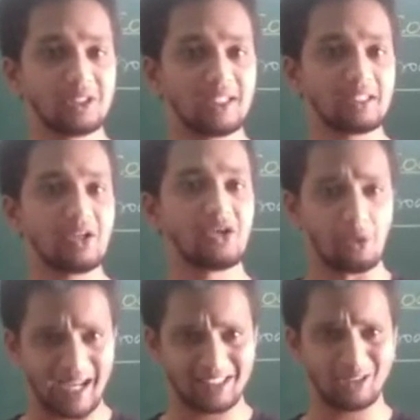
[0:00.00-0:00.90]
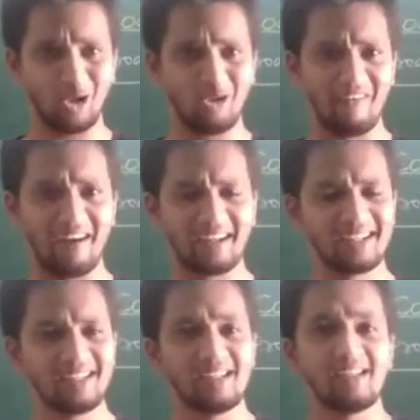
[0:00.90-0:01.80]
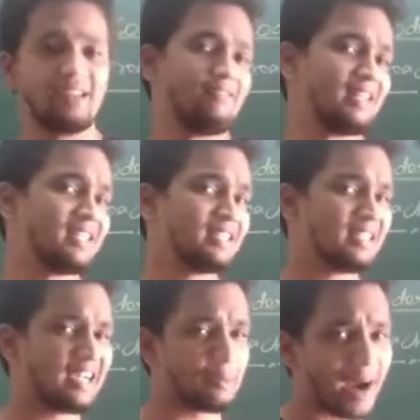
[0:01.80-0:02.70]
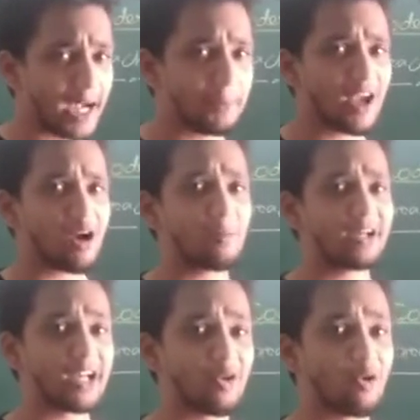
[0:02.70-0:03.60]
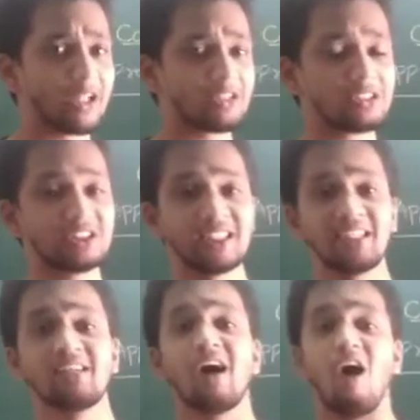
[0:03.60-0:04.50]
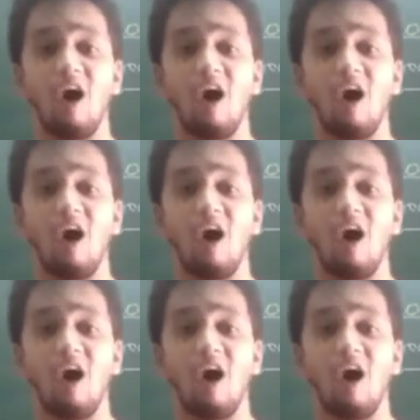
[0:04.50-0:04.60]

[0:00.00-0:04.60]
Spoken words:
so that you can solve it. Whether it might be a competitive coding question